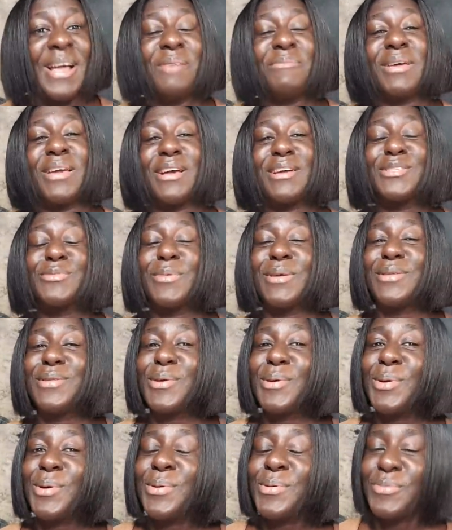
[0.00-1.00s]
Because we
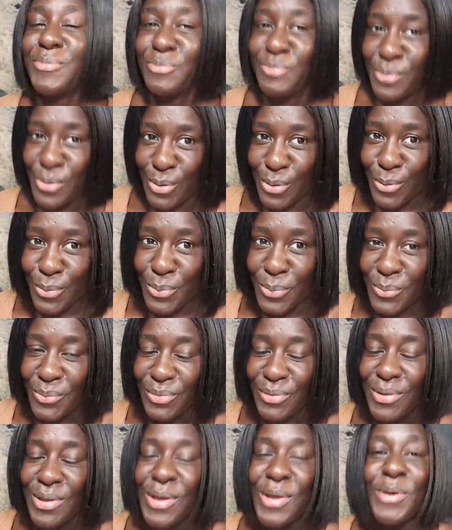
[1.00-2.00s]
know Mpo,
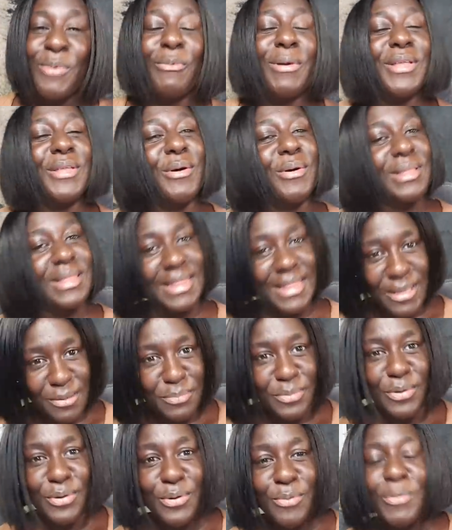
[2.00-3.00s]
we know
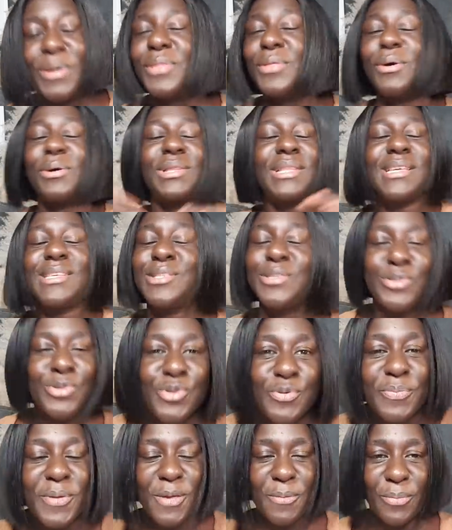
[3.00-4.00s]
Libo, we know these
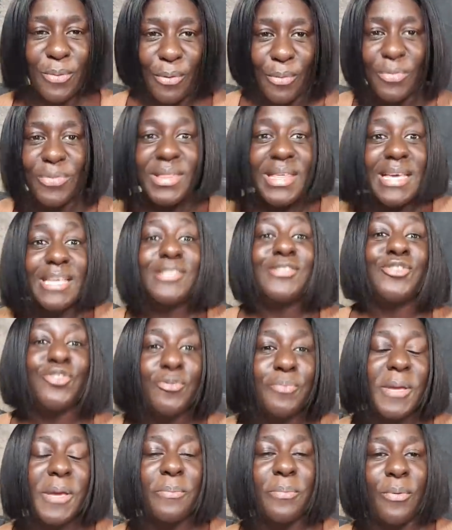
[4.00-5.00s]
two people. These
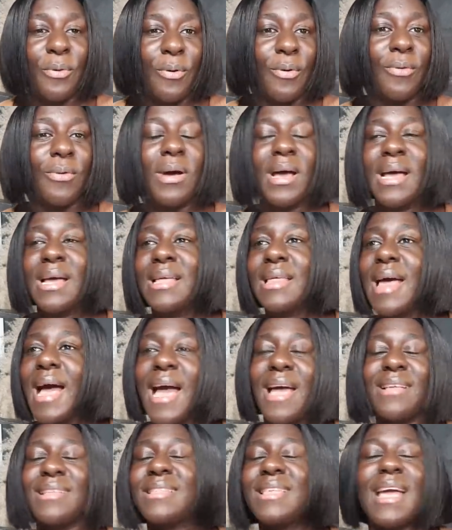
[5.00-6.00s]
two people,
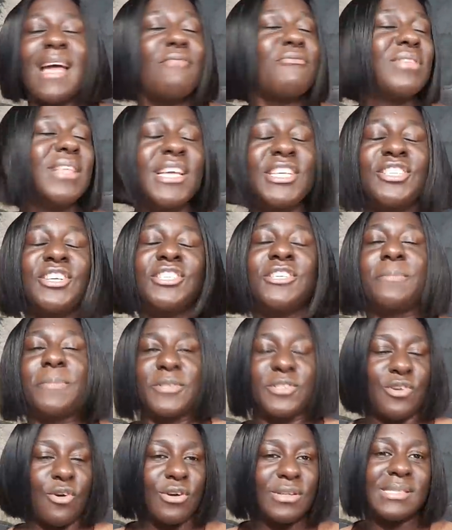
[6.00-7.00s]
their relationship
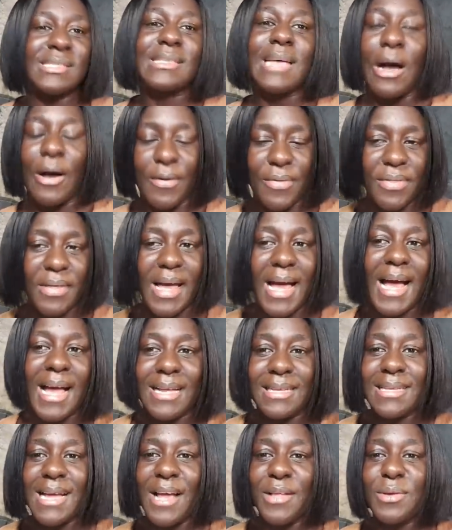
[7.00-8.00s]
has gone south.
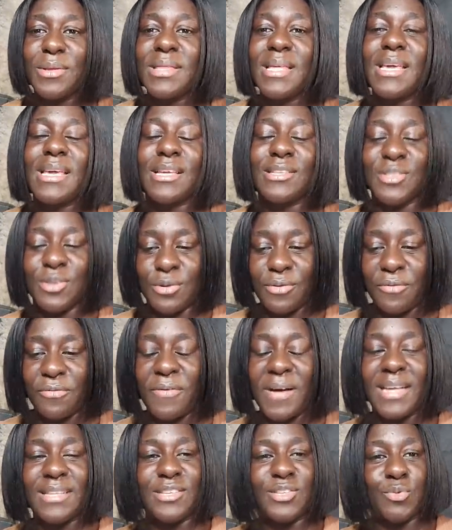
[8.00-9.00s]
And I don't think it's gonna
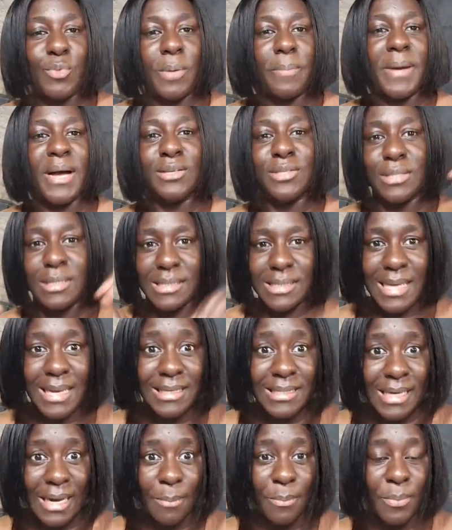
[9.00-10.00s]
find its way back to the center,